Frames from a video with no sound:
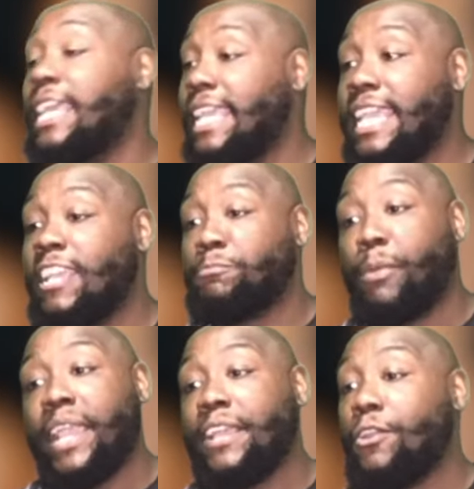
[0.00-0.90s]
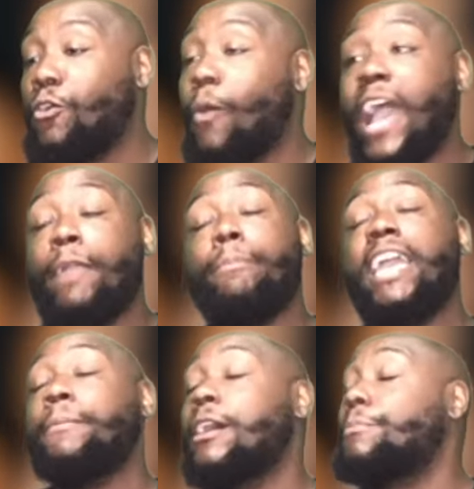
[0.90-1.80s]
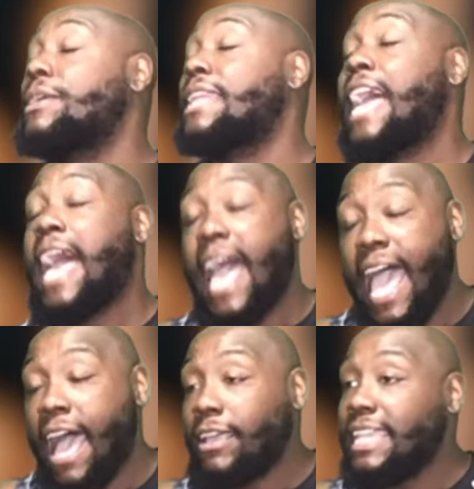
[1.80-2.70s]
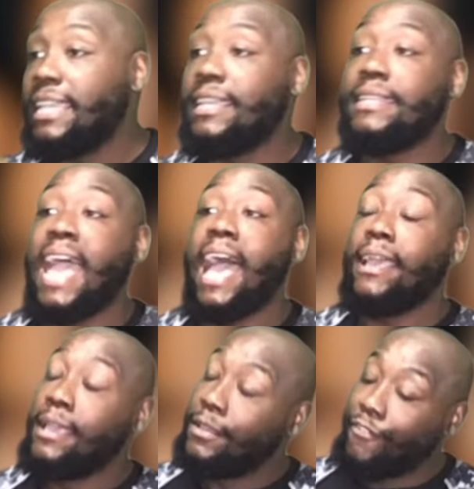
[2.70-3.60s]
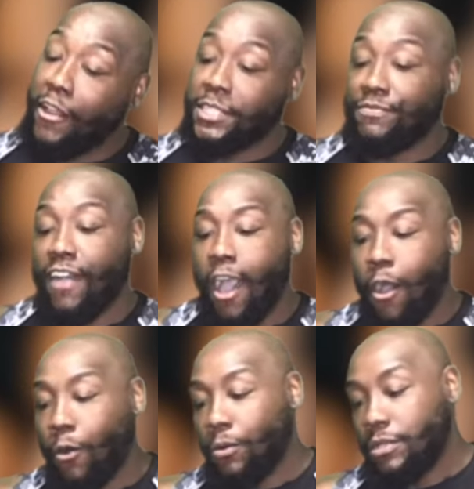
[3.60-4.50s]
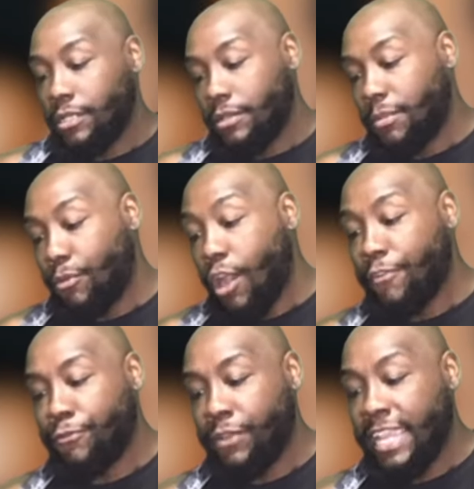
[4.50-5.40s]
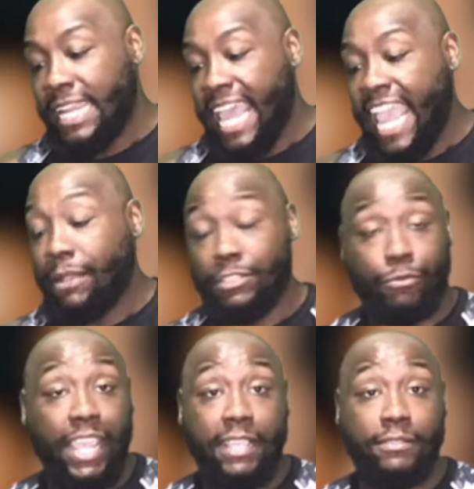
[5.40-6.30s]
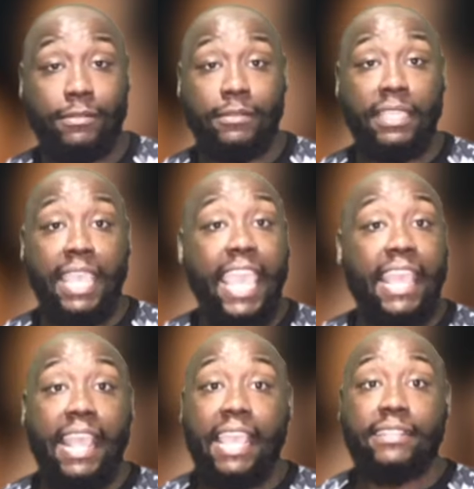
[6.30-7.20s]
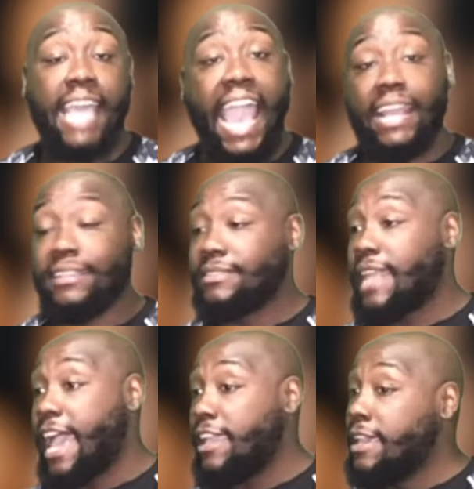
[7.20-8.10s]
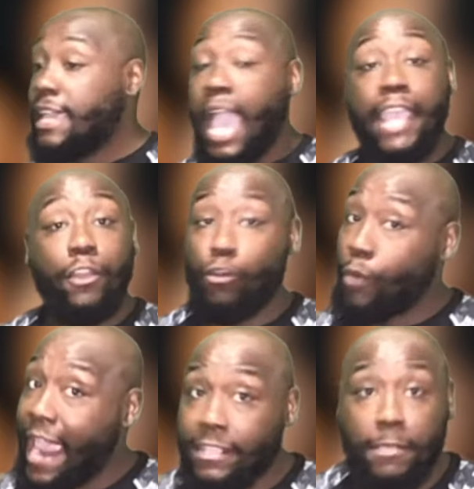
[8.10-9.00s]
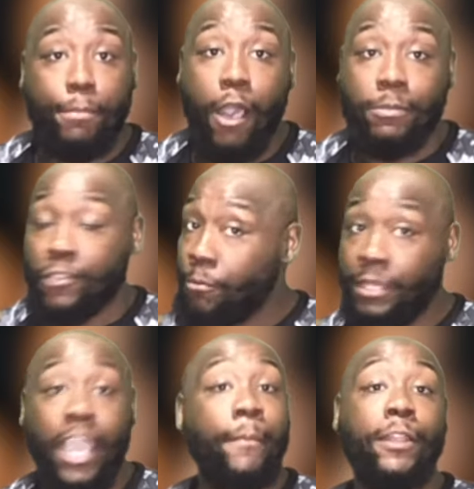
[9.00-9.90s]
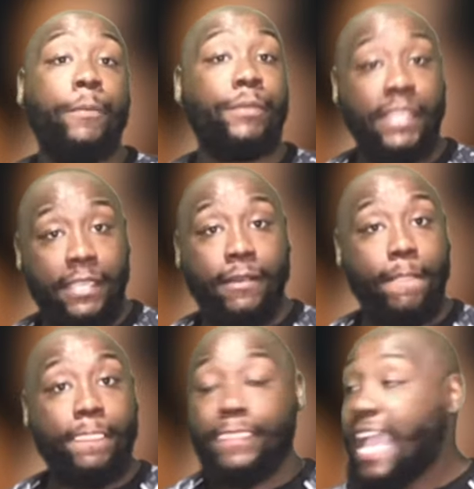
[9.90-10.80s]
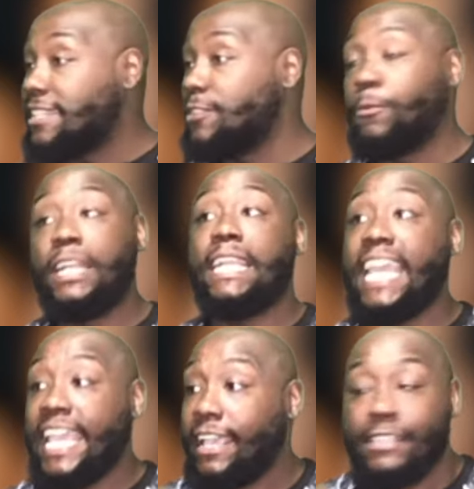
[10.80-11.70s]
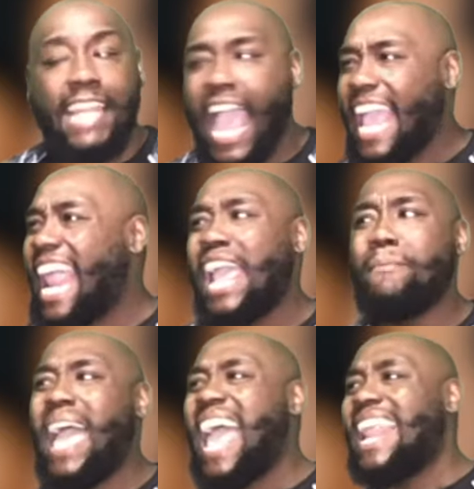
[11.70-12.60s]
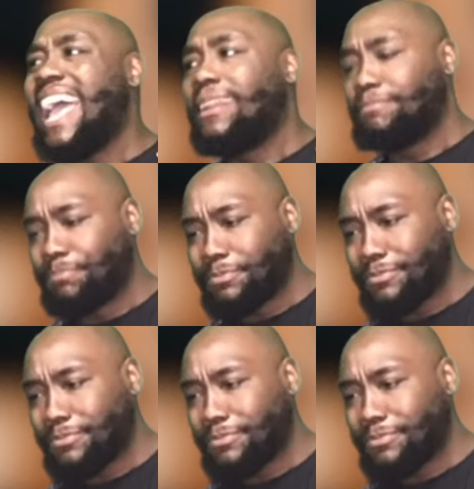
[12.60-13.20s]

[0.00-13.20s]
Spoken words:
of his bringing no white baby up in that house. He is not, first of all, the boyfriend name is Razor. And Titus like, ain't no razor bumps gonna be coming up in here. That's just what it is. And I ain't mad at him.